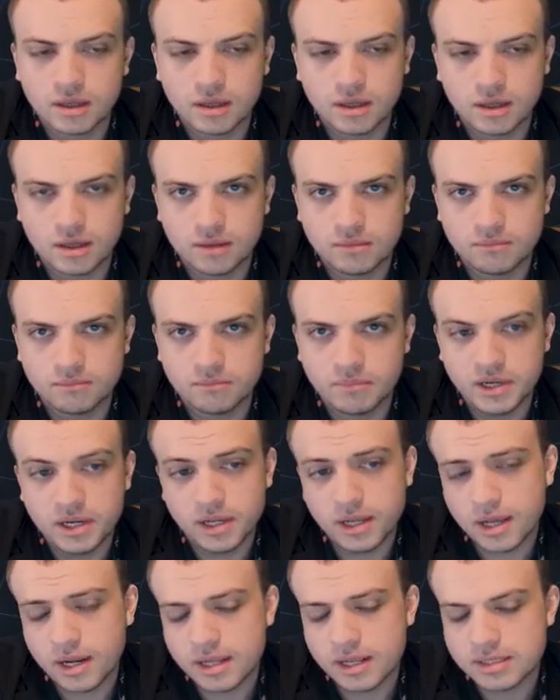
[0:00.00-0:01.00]
But
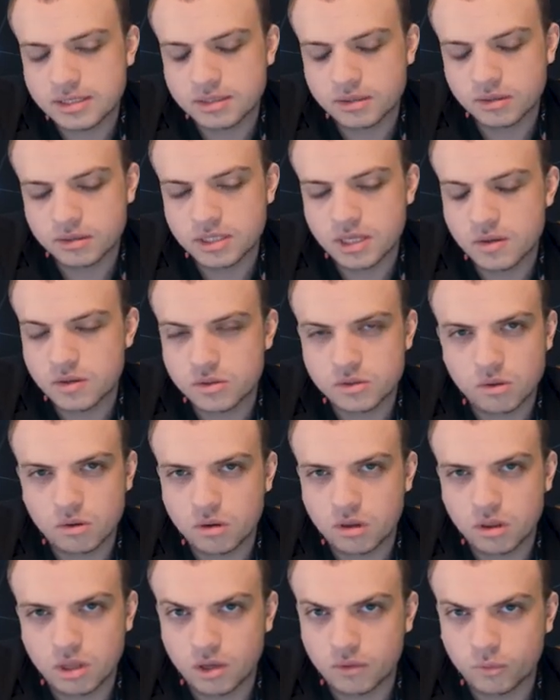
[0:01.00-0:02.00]
again, I'd still say there's a
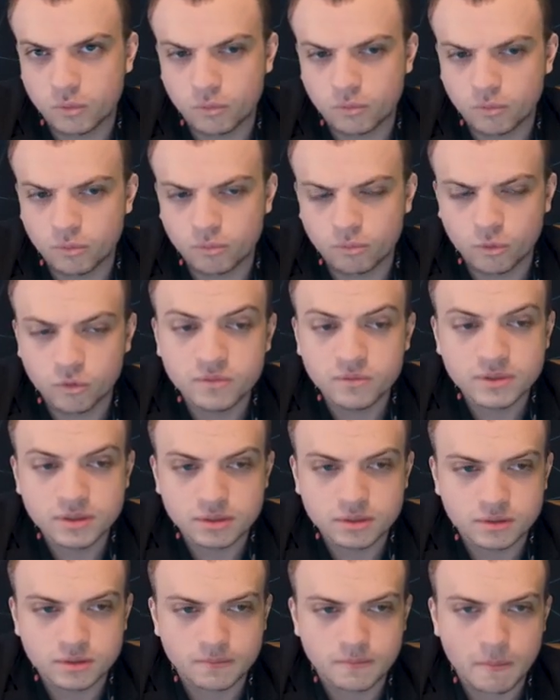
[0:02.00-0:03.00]
lot of room for
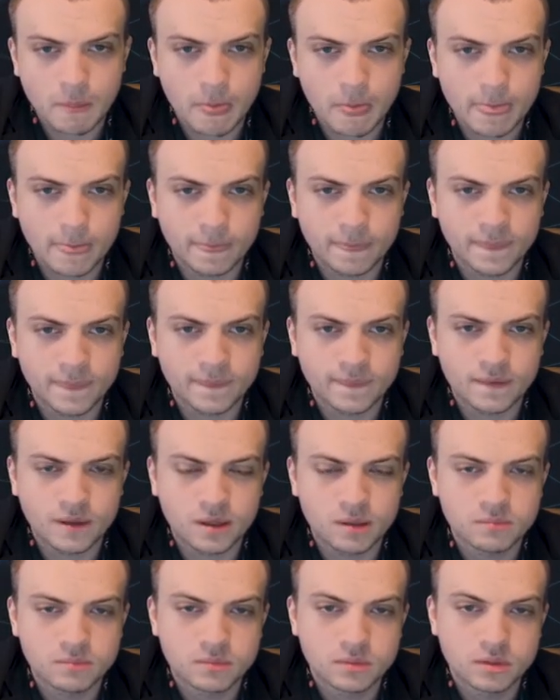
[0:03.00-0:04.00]
improvement.
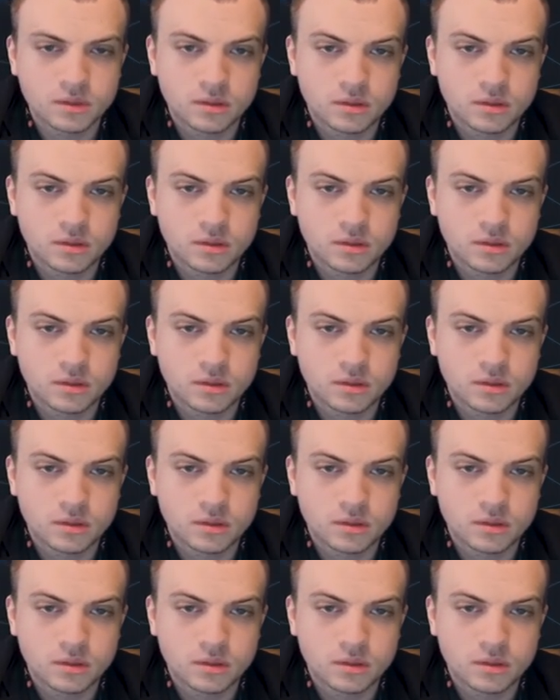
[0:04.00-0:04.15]
So